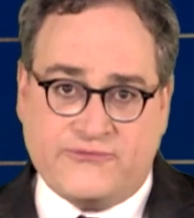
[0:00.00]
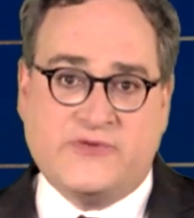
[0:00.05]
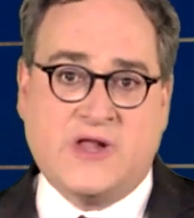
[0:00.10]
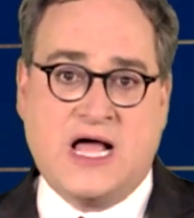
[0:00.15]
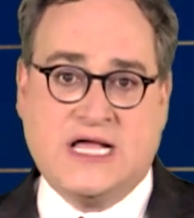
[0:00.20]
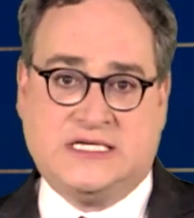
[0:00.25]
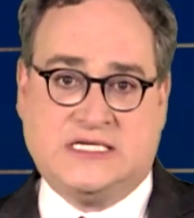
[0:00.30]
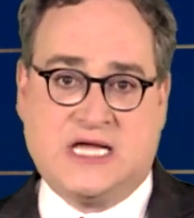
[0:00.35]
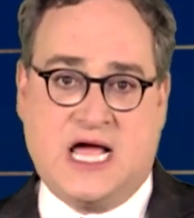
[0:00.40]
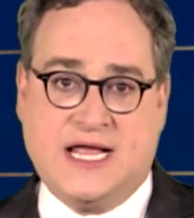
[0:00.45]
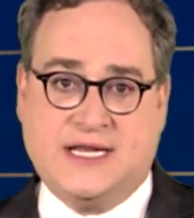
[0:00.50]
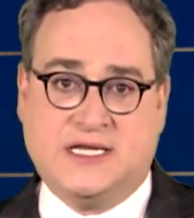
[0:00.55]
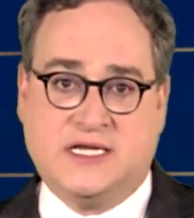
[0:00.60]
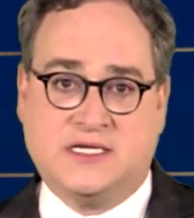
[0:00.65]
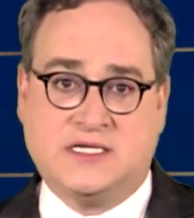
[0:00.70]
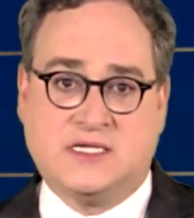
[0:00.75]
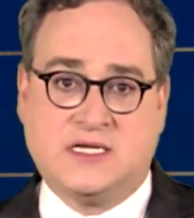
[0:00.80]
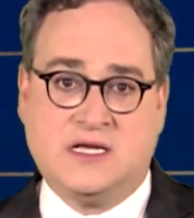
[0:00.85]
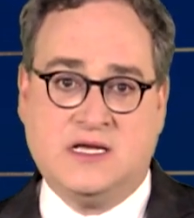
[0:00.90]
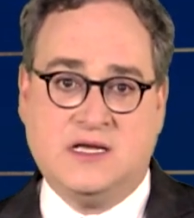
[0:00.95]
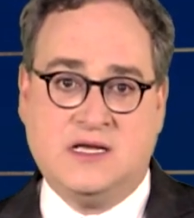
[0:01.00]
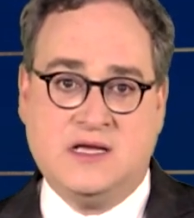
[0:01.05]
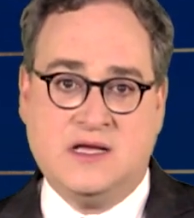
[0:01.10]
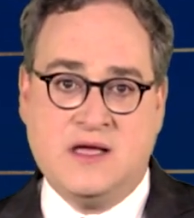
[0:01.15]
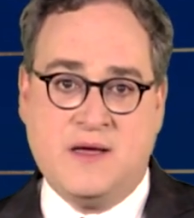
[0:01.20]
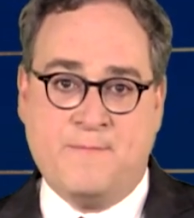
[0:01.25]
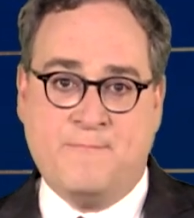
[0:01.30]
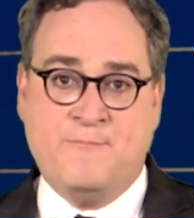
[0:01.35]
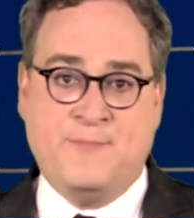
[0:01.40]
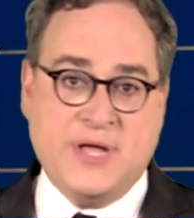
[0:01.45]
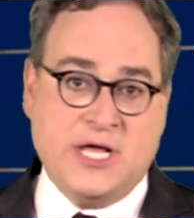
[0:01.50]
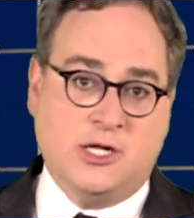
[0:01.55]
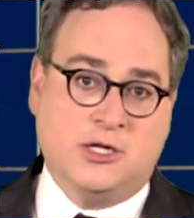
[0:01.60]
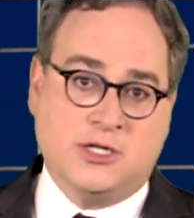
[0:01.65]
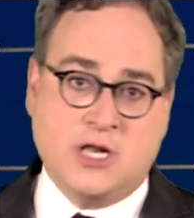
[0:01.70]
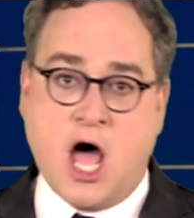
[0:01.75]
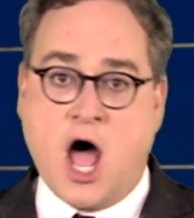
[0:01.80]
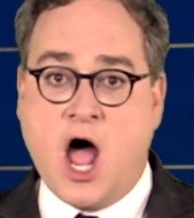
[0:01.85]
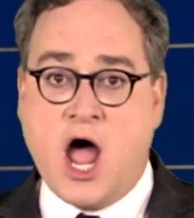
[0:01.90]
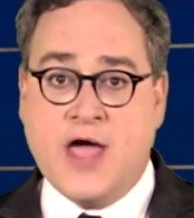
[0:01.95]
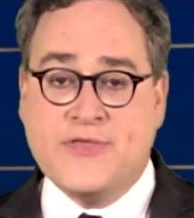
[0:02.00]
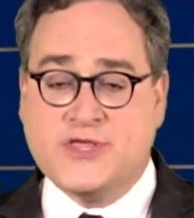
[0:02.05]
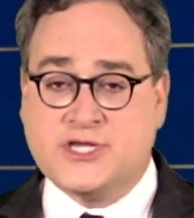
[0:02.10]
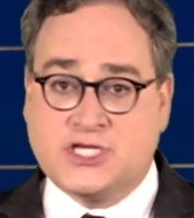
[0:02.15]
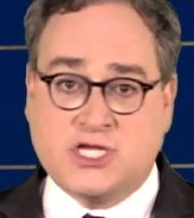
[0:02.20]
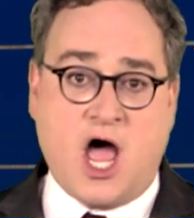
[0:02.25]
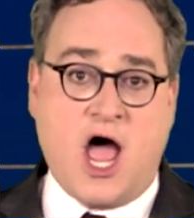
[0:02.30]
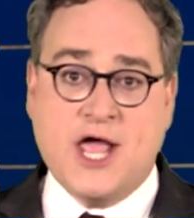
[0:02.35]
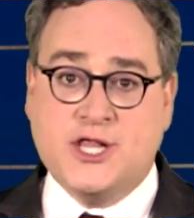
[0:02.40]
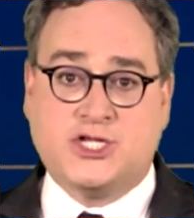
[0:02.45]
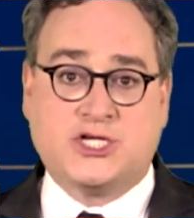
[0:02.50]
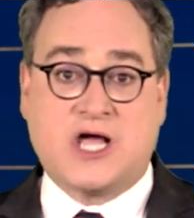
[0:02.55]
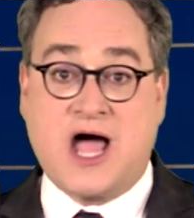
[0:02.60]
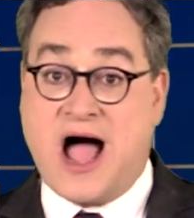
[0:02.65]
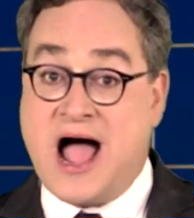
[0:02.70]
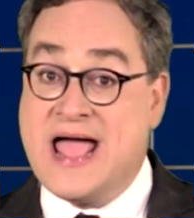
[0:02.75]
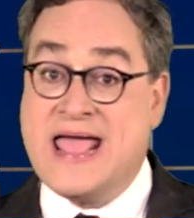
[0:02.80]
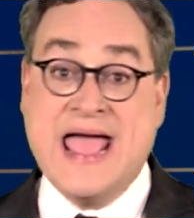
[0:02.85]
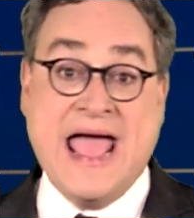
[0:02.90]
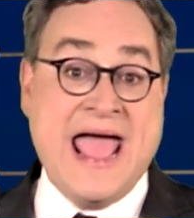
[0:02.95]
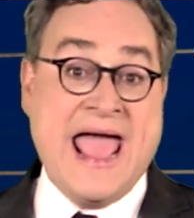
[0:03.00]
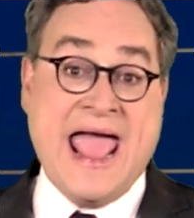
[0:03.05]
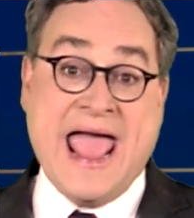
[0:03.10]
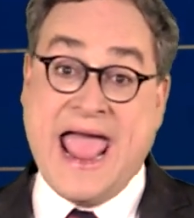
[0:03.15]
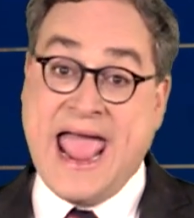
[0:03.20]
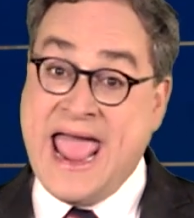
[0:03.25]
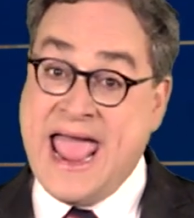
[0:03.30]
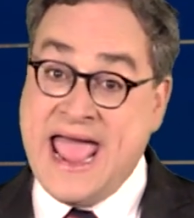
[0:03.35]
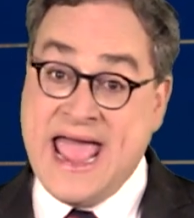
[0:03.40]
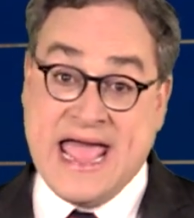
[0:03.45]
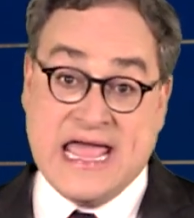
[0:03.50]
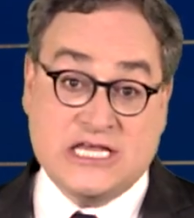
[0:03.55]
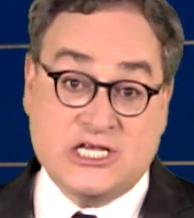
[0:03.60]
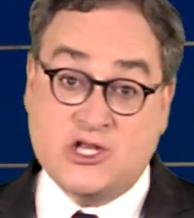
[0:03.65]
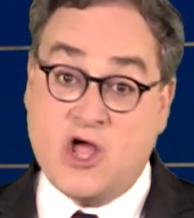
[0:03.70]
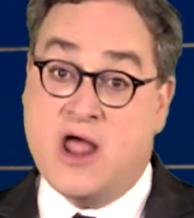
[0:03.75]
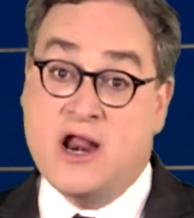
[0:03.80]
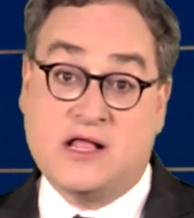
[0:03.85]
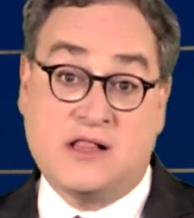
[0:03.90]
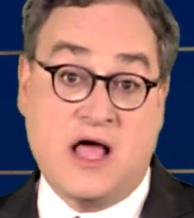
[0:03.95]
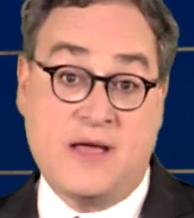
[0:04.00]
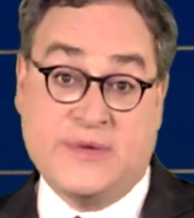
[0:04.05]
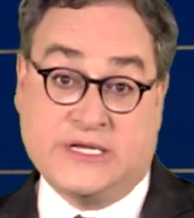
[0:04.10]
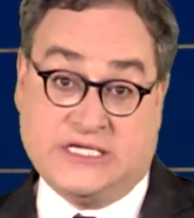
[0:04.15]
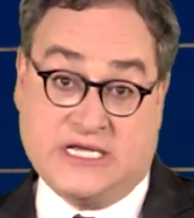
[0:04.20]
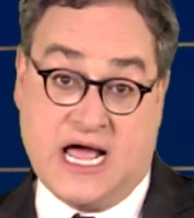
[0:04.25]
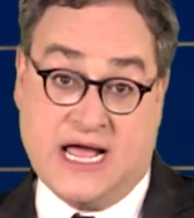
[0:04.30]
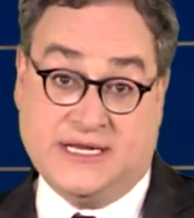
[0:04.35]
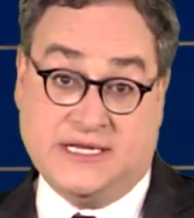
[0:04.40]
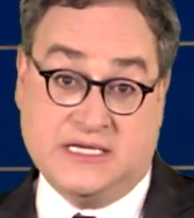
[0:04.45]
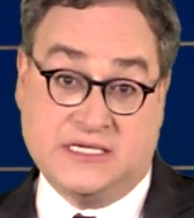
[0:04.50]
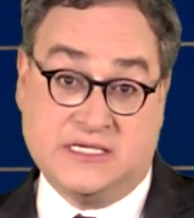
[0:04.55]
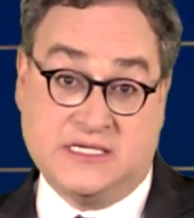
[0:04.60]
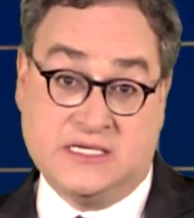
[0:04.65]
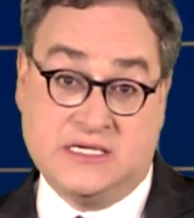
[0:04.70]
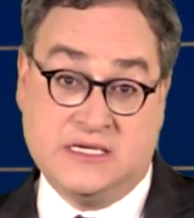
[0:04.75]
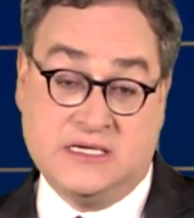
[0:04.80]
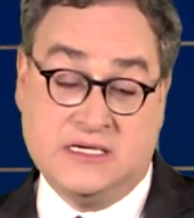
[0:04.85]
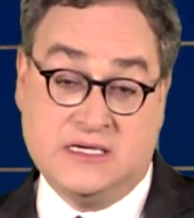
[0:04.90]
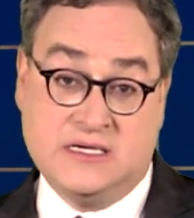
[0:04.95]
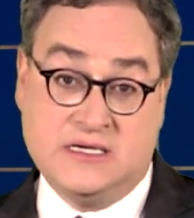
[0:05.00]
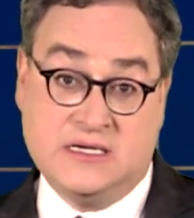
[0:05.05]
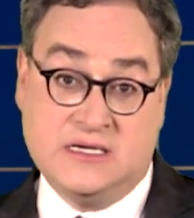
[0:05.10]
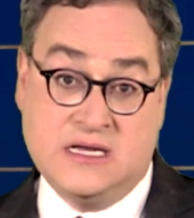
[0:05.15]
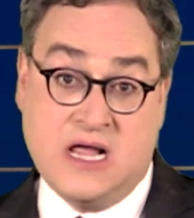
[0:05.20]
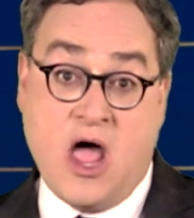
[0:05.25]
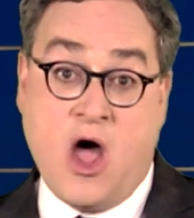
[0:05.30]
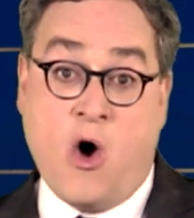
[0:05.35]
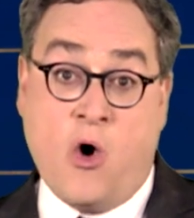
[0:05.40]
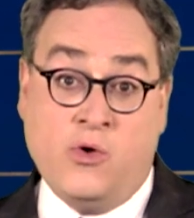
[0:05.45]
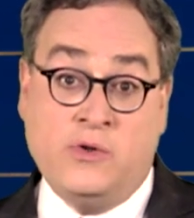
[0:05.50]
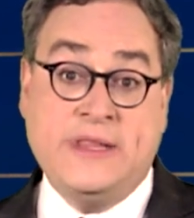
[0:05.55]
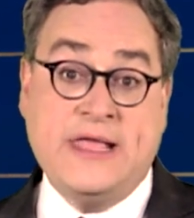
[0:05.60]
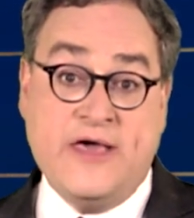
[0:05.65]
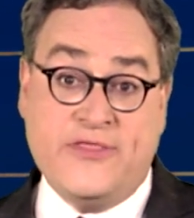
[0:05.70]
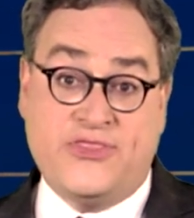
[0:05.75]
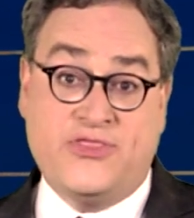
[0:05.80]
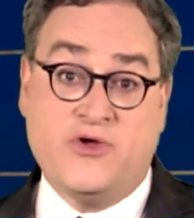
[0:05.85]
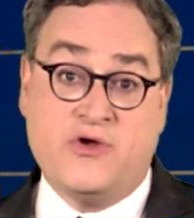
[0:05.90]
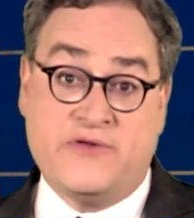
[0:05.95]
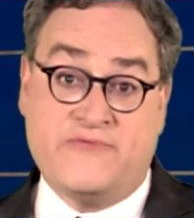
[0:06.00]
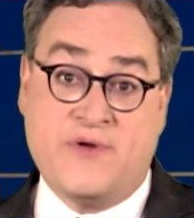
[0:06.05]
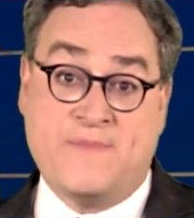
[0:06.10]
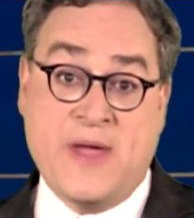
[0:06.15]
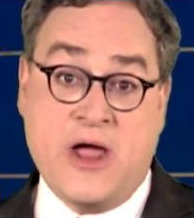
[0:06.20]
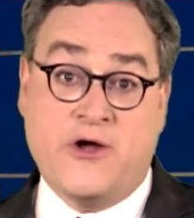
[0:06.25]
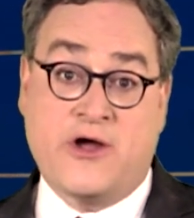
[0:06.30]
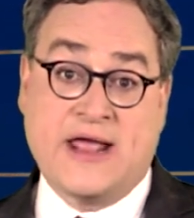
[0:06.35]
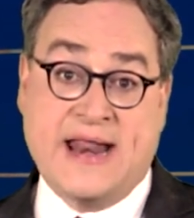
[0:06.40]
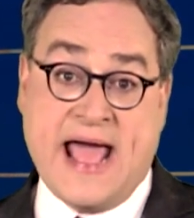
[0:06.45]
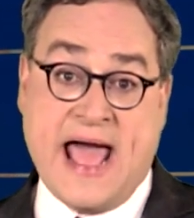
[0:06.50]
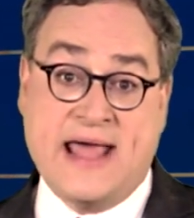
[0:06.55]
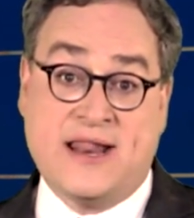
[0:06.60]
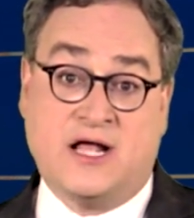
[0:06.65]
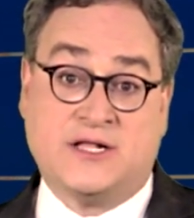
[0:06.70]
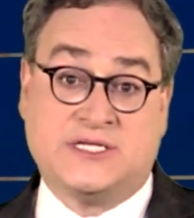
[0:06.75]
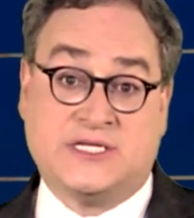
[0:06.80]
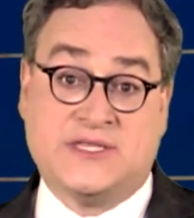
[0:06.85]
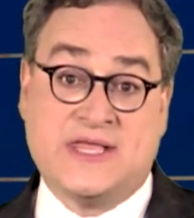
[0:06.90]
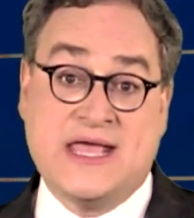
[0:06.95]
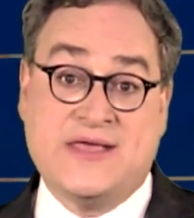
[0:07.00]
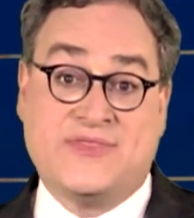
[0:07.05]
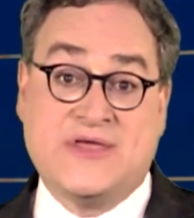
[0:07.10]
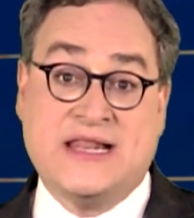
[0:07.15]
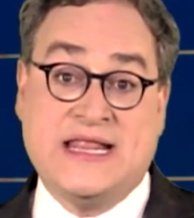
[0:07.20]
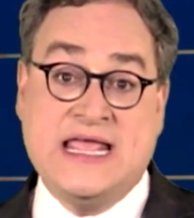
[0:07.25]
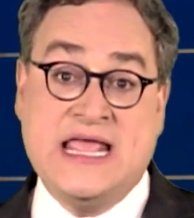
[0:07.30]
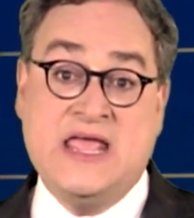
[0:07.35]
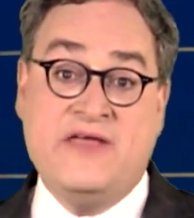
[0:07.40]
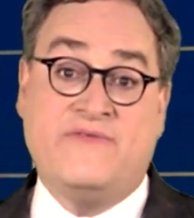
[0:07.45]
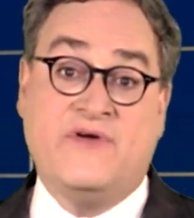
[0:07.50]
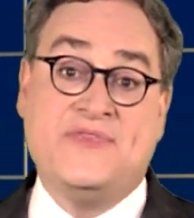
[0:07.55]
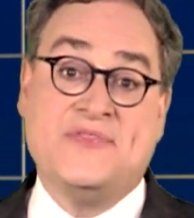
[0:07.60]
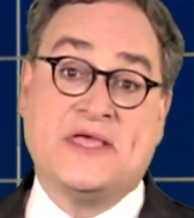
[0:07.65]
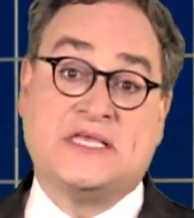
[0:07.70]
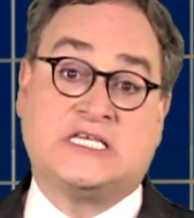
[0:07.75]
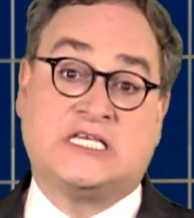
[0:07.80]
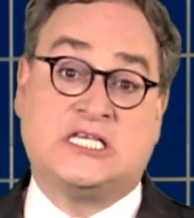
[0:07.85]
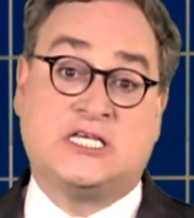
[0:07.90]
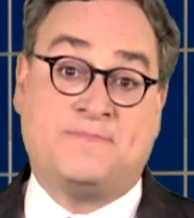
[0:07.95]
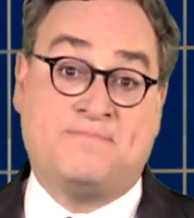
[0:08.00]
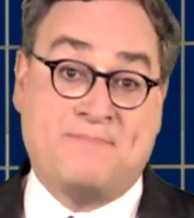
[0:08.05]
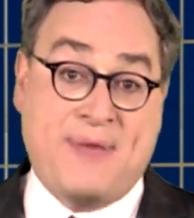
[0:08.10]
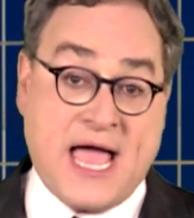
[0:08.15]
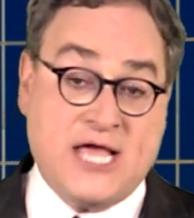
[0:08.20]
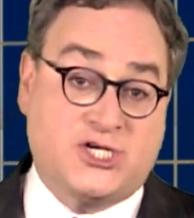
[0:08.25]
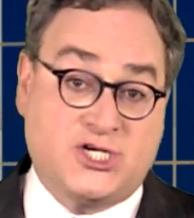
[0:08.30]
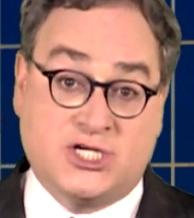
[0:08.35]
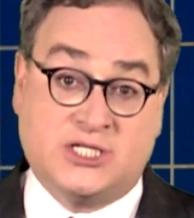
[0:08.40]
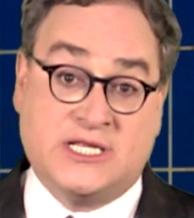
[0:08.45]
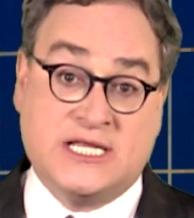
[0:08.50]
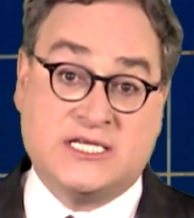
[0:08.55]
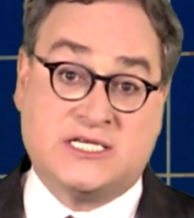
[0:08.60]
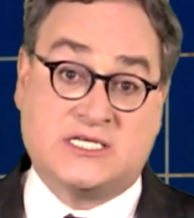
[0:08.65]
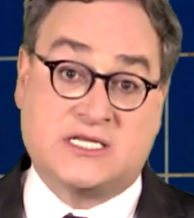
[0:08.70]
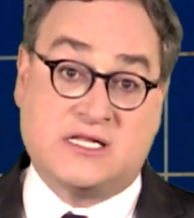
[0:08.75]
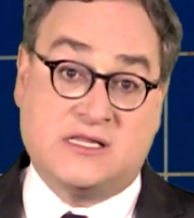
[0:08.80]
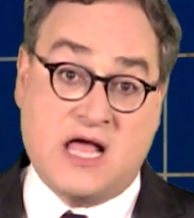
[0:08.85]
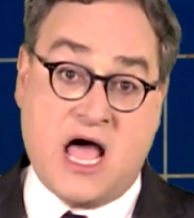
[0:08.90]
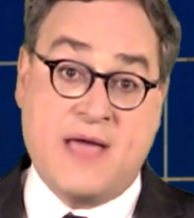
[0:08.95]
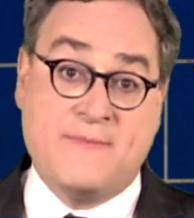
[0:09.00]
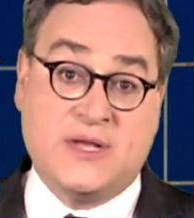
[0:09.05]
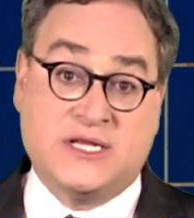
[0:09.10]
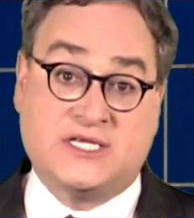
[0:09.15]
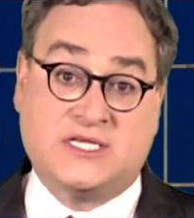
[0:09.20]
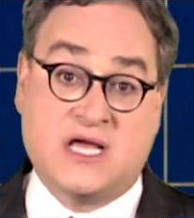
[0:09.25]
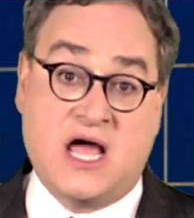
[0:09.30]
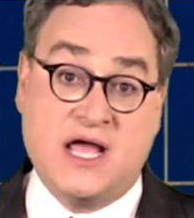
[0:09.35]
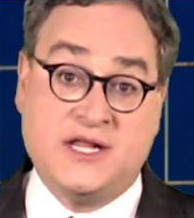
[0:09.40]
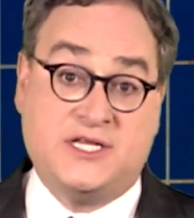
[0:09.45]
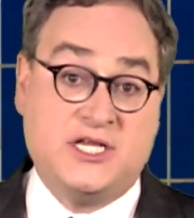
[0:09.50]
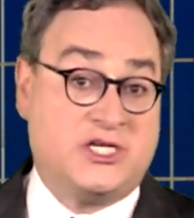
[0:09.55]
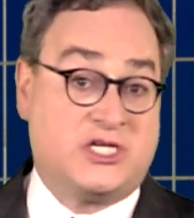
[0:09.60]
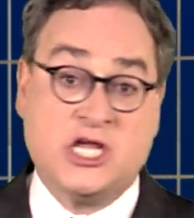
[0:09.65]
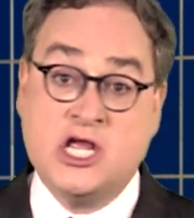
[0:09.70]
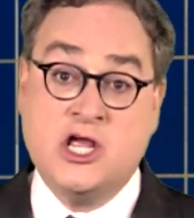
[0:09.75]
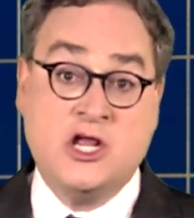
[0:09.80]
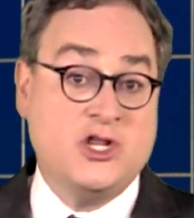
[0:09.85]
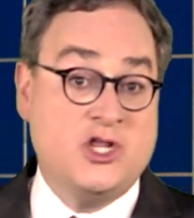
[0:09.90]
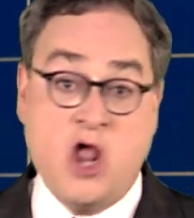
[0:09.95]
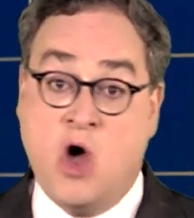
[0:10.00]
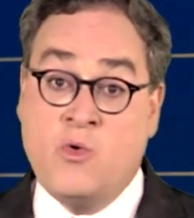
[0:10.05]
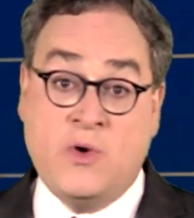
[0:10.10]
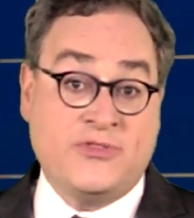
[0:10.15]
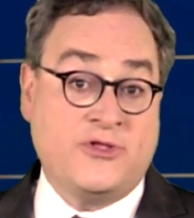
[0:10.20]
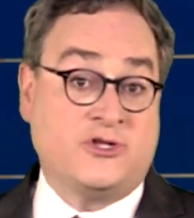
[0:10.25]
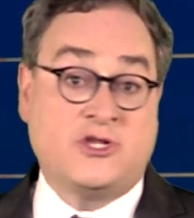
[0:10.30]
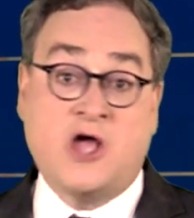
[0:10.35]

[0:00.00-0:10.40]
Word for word: fly scientist. Bill Nye, the science guy, is not a climate scientist. Only a third of American adults think that even the specialist climate scientists know what they're